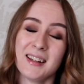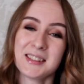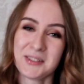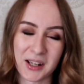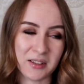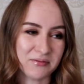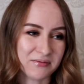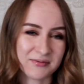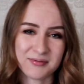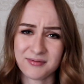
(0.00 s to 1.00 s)
So yeah,
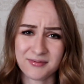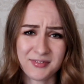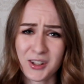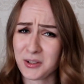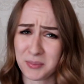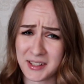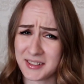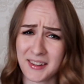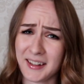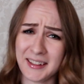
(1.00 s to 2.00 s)
not a
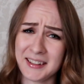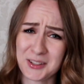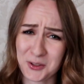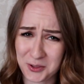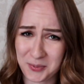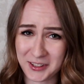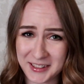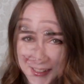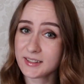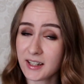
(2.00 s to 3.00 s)
pleasant thing to
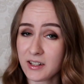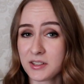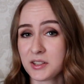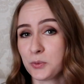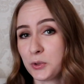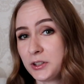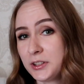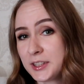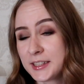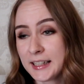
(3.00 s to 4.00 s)
experience. There is a
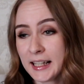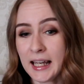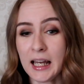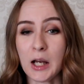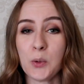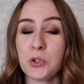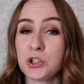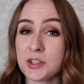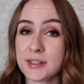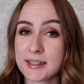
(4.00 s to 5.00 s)
word
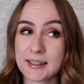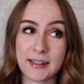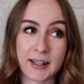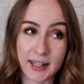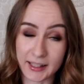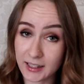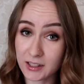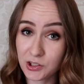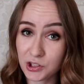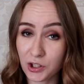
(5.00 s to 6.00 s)
which is the
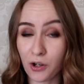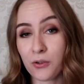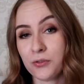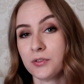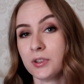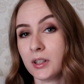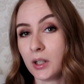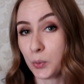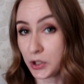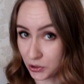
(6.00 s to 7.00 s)
analogy of
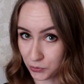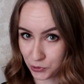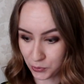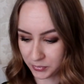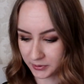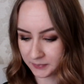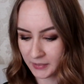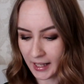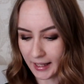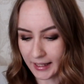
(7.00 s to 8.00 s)
a window shopper,
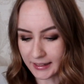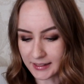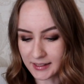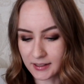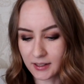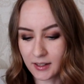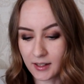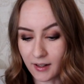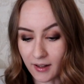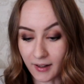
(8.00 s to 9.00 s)
and it's
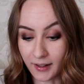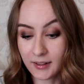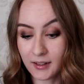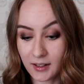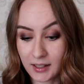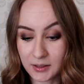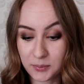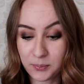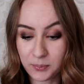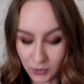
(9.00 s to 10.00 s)

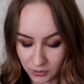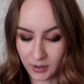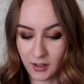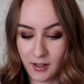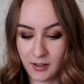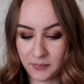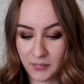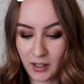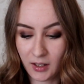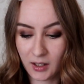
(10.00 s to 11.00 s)
renkan potkia,
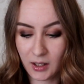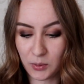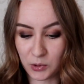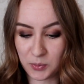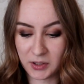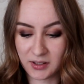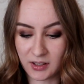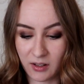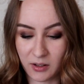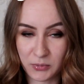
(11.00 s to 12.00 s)
which means
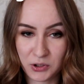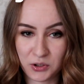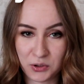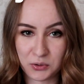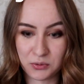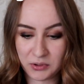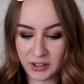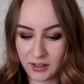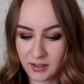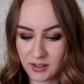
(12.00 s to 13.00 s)
like the person who
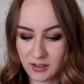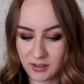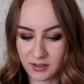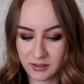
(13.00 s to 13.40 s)
kicks